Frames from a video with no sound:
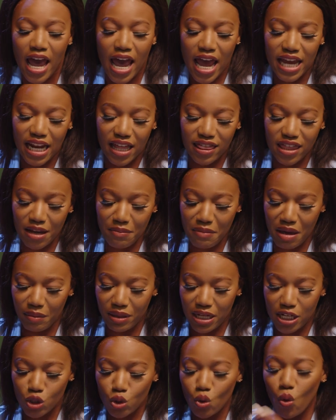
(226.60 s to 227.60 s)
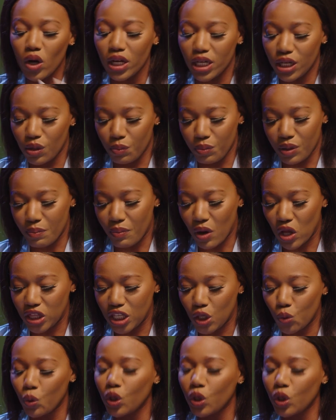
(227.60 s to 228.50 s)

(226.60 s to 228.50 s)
And I think maybe let's talk a little bit about that.